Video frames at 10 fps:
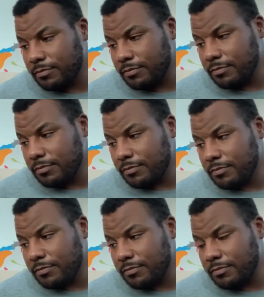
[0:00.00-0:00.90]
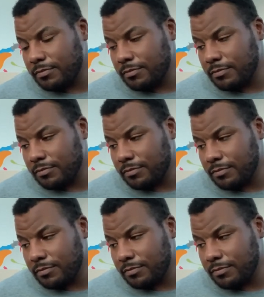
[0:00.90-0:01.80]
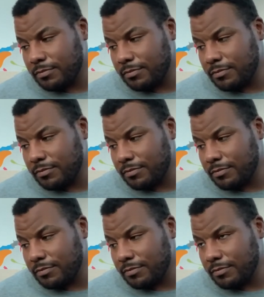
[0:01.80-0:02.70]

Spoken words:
This person isn't speaking.